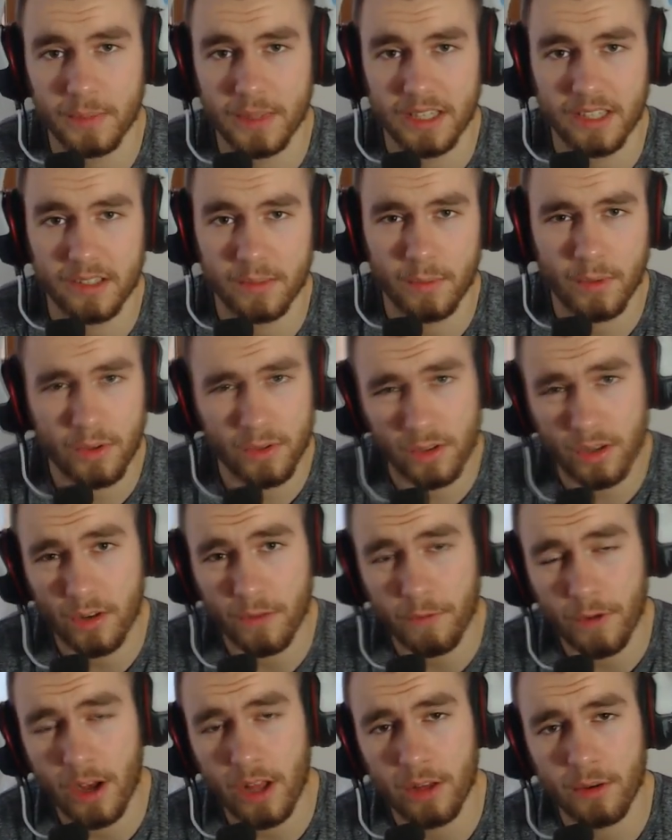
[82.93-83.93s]
because most of the
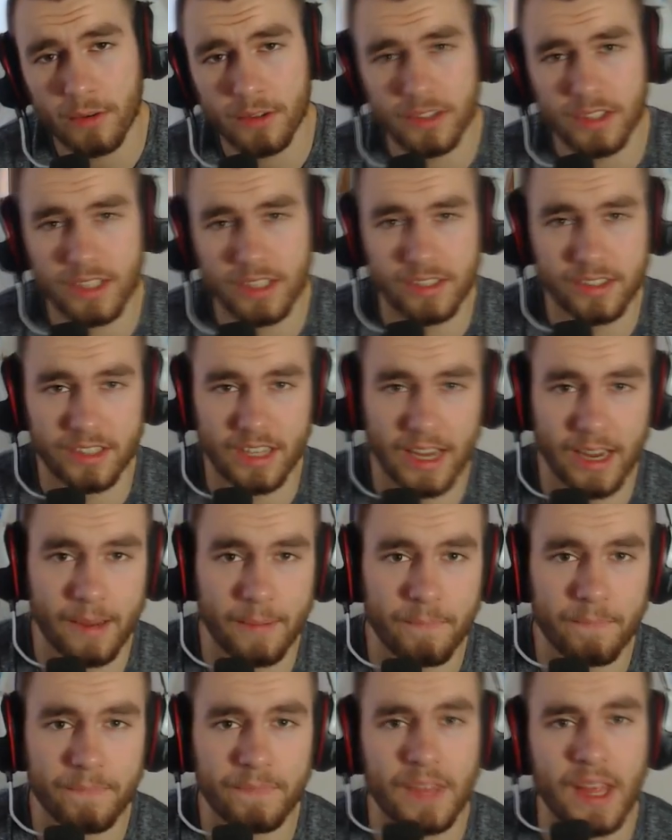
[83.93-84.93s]
followers in this
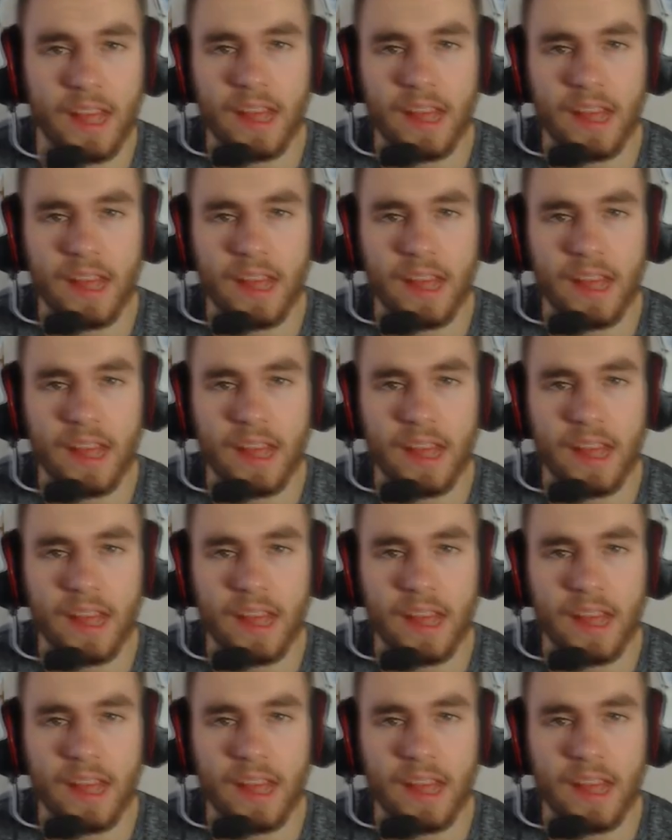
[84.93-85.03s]
game...